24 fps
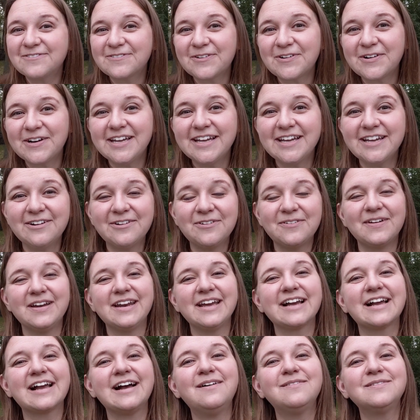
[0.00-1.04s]
for you when
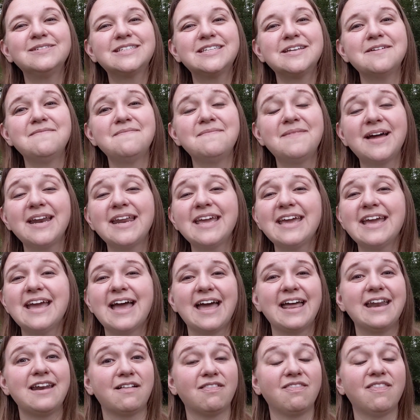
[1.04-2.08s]
it comes to money
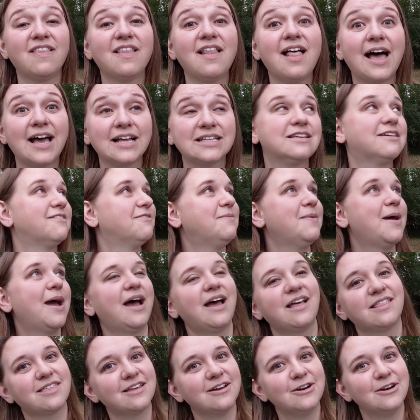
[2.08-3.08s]
and lots of math.